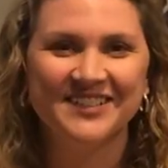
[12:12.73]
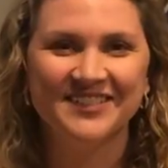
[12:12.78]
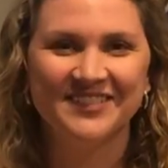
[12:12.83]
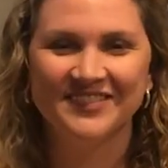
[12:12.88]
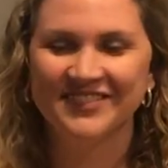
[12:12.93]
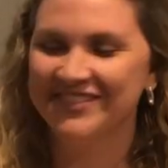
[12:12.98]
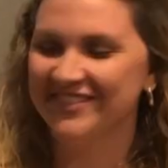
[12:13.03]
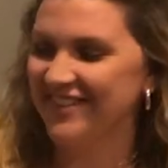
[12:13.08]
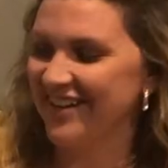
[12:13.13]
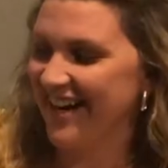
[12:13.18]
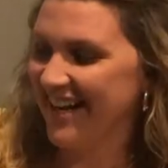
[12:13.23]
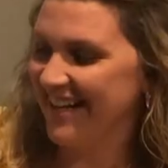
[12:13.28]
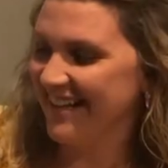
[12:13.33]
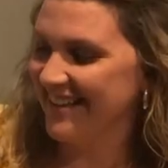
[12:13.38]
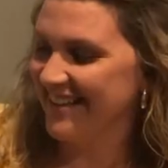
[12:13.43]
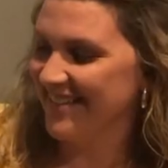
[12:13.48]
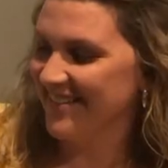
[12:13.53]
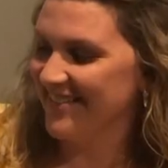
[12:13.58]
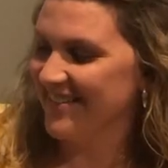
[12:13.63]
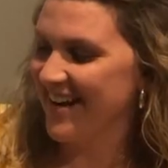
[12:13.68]

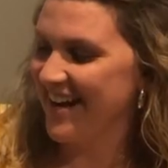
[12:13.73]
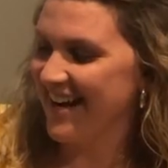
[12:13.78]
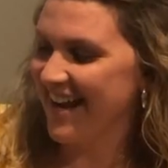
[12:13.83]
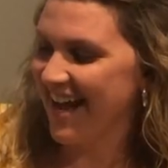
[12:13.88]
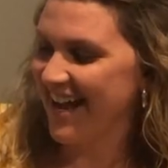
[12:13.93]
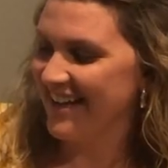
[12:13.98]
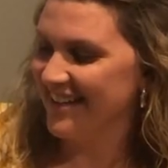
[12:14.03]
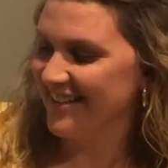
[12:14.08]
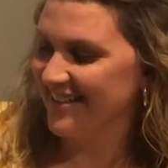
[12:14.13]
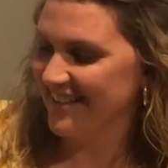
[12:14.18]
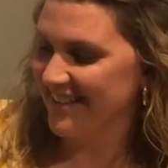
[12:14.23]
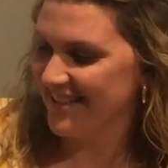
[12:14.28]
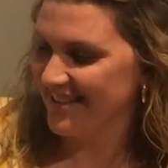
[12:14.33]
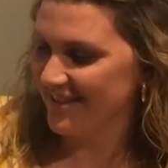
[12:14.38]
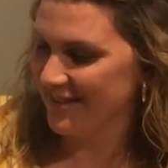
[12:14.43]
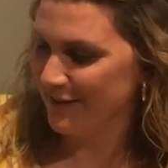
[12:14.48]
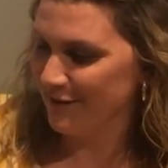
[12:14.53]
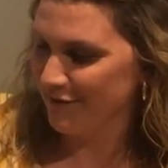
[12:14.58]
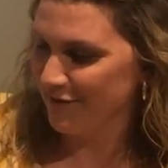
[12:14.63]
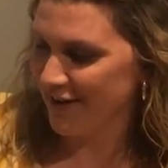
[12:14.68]
Right, the red-eyed green
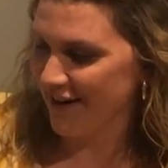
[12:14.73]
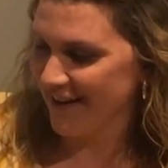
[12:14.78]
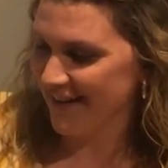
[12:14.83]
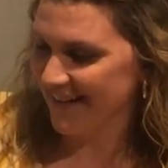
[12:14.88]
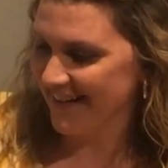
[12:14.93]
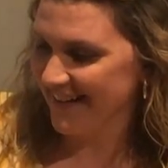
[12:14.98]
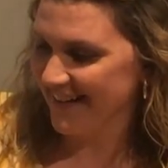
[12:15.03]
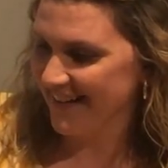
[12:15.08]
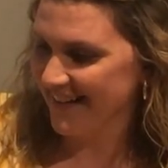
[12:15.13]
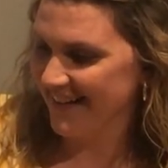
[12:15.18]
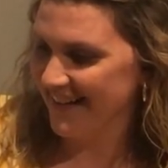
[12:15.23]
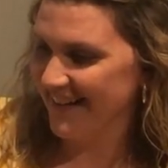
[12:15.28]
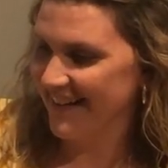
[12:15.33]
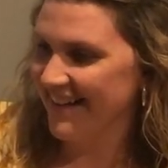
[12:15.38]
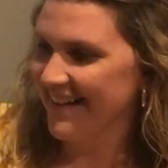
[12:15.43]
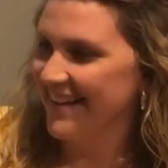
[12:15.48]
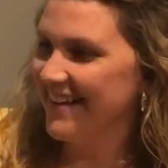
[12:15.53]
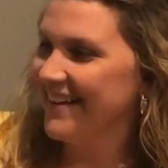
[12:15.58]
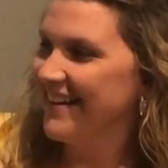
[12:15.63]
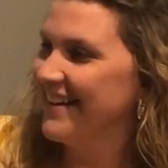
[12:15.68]
tree frog.
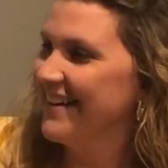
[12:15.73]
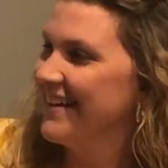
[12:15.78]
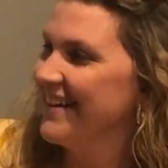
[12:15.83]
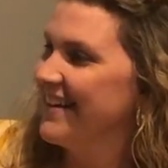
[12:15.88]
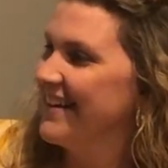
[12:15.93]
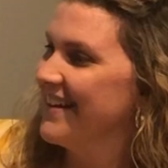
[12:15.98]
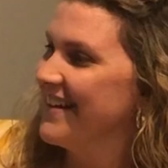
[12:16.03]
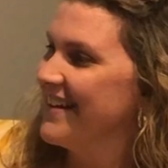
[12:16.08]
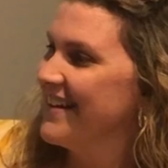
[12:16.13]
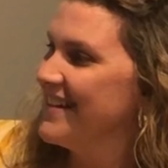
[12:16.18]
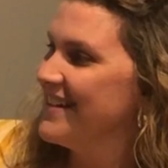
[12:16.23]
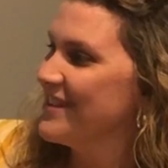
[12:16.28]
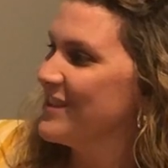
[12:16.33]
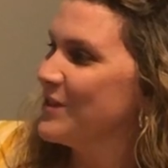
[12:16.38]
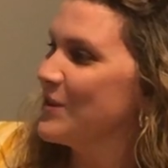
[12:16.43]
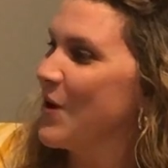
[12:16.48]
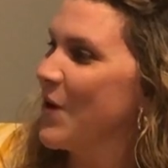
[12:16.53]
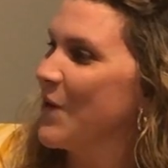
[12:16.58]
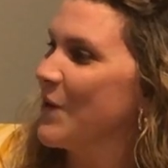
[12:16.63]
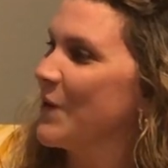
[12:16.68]

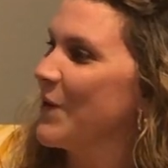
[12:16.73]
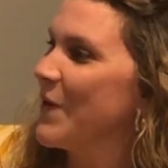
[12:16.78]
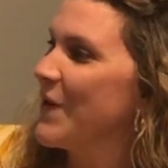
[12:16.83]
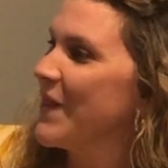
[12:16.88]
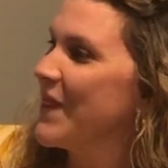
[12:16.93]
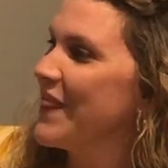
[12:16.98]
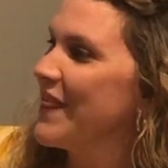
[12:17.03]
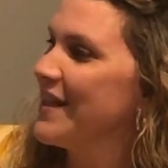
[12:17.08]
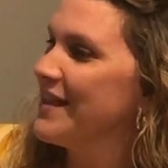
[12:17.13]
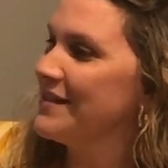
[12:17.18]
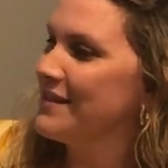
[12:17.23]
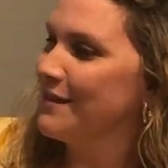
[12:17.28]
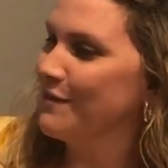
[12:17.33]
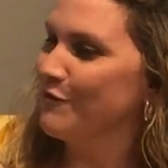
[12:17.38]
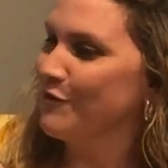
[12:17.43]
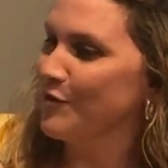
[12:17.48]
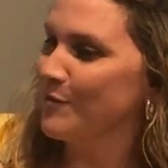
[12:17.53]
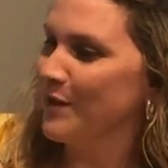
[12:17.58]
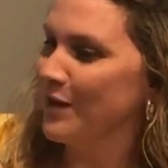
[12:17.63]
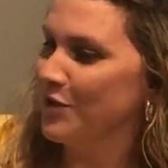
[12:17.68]
So this
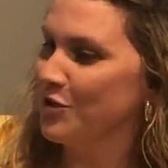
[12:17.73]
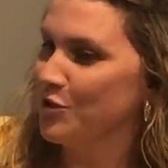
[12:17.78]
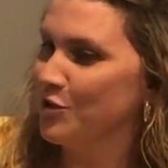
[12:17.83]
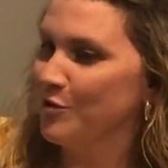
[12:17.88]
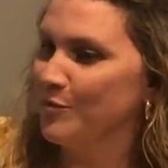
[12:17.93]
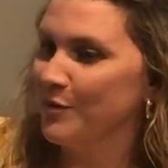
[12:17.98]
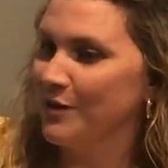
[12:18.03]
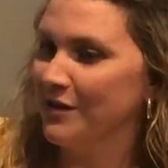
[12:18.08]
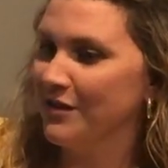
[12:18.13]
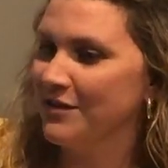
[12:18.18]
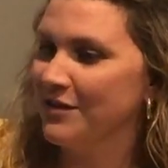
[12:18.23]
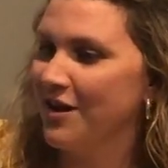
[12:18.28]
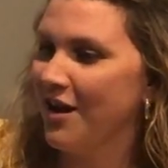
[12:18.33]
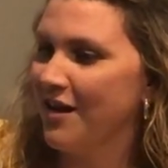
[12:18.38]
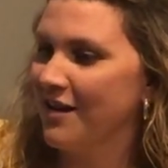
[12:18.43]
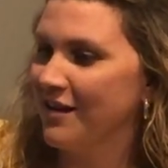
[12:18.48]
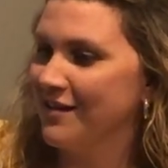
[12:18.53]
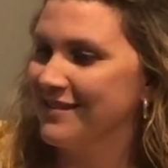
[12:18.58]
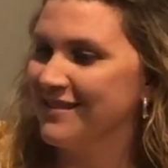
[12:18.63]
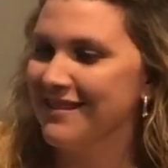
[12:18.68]
informational book
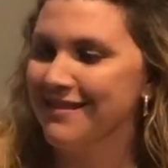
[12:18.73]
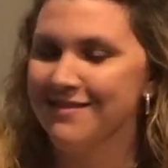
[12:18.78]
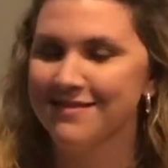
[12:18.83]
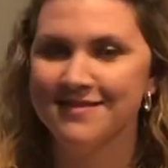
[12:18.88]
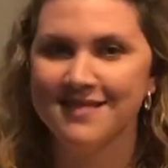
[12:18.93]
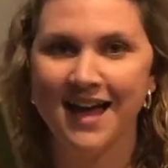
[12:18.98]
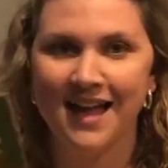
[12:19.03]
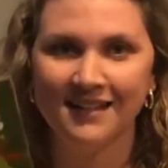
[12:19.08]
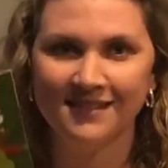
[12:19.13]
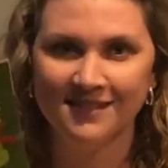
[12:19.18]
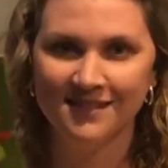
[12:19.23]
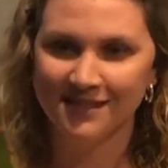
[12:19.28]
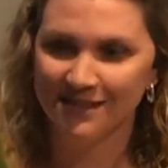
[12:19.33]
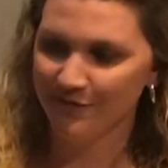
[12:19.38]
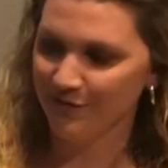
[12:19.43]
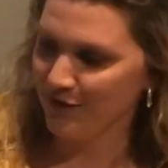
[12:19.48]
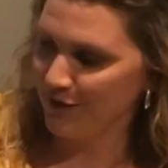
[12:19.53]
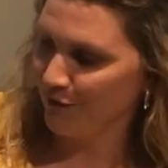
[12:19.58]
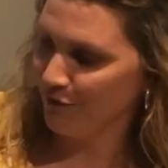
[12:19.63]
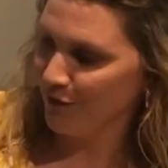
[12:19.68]
taught us lots
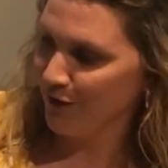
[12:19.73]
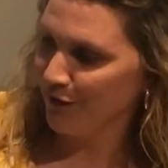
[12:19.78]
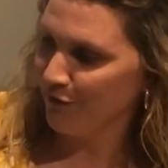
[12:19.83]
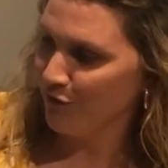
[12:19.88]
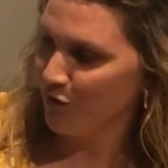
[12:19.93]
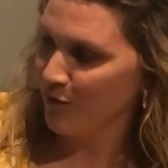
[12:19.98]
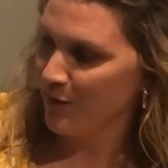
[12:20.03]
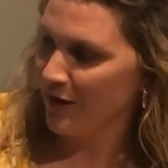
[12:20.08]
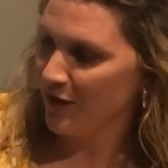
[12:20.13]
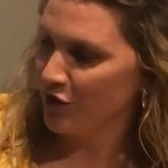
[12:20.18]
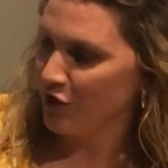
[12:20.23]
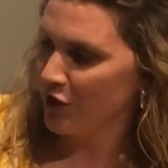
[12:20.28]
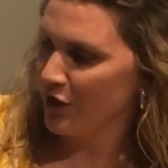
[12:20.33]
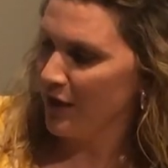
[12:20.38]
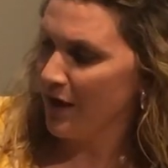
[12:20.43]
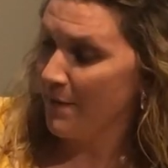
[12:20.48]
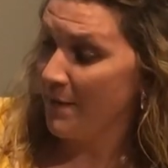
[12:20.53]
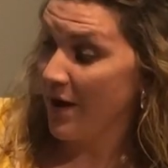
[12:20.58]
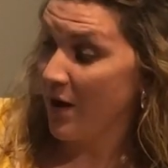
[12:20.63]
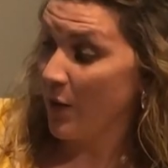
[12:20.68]
of different information
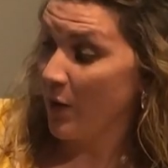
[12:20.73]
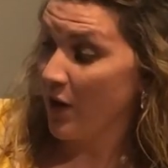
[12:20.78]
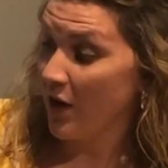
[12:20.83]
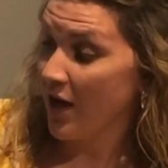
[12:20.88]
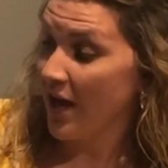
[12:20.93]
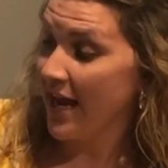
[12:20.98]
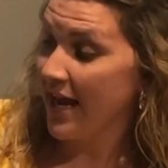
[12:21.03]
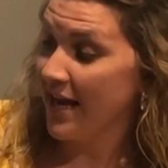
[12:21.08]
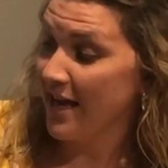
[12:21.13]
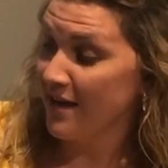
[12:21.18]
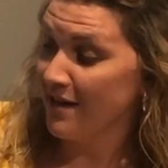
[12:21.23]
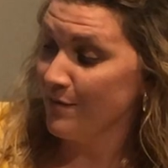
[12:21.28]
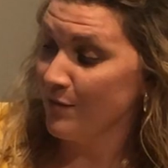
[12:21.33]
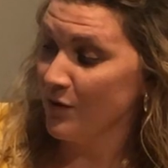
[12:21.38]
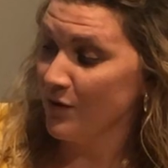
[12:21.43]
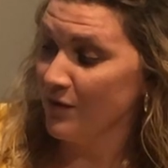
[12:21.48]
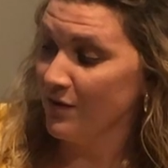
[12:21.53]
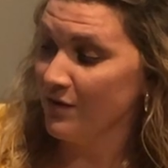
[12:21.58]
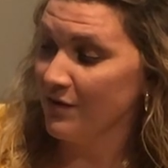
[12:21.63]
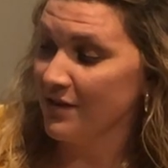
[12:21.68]
about
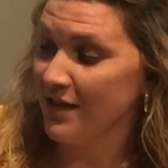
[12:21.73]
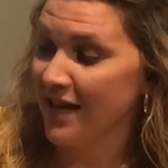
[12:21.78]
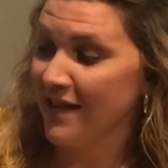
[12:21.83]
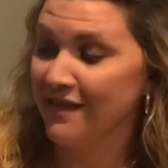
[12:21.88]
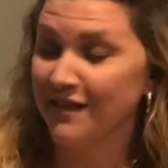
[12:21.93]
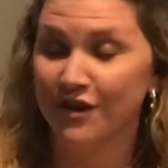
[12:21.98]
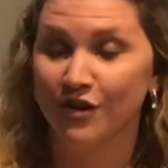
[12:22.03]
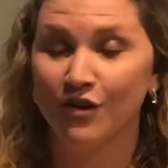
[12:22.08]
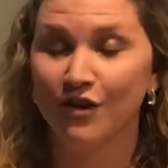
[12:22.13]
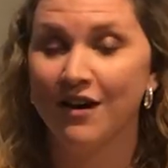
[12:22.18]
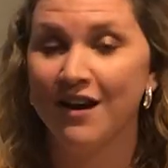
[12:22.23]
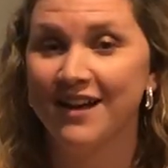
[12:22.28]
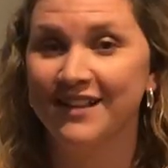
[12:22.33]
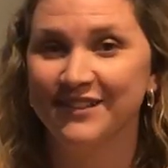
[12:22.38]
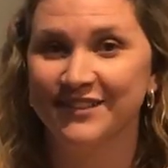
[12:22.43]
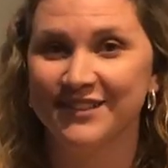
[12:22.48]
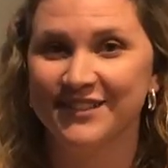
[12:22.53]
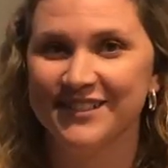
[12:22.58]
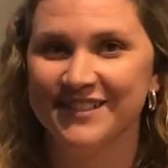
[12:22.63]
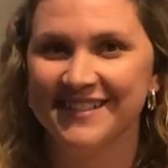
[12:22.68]
animals and their
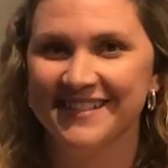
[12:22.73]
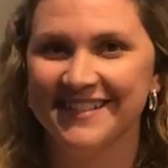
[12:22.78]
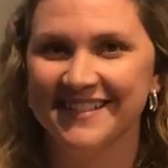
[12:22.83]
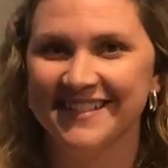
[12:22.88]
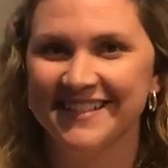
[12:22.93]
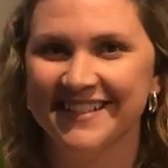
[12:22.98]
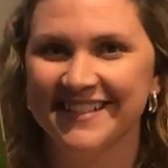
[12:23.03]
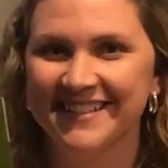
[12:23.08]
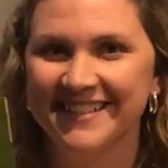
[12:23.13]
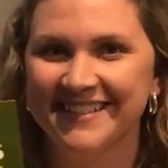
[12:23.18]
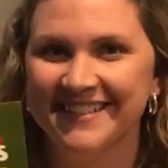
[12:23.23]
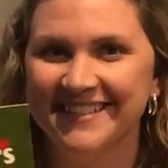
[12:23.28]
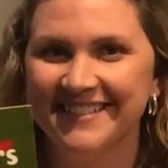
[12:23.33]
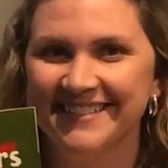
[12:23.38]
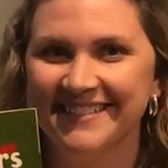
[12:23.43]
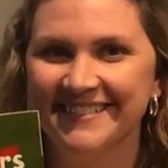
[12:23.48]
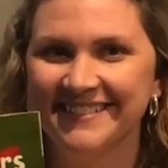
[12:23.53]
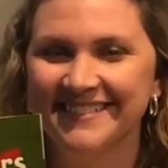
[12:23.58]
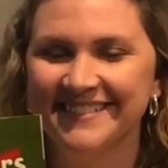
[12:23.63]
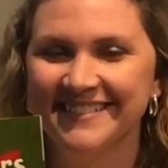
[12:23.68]
colors.
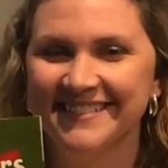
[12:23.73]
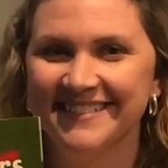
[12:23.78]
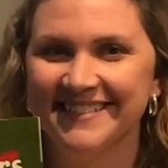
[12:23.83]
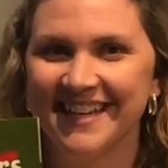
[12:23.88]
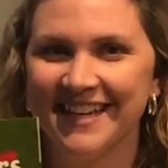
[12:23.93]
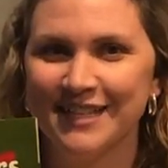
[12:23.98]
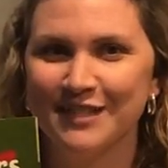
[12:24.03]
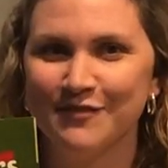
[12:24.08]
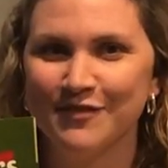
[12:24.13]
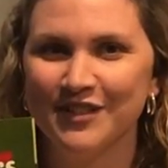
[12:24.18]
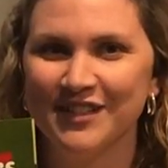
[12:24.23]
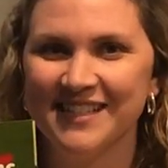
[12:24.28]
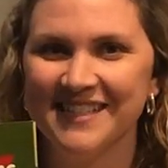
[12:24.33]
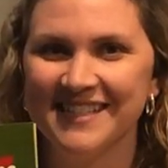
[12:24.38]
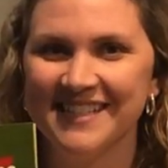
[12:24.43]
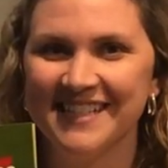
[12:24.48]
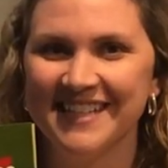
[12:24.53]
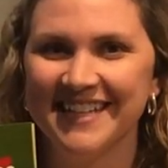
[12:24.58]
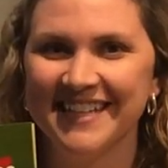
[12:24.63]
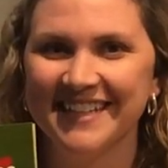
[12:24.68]
Thanks for
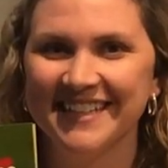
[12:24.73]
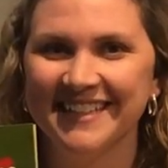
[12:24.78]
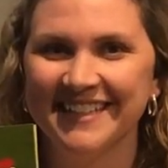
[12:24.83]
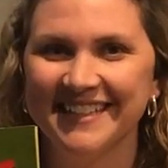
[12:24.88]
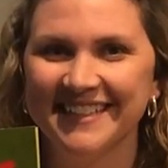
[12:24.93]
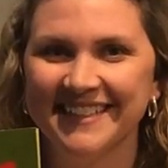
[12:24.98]
listening.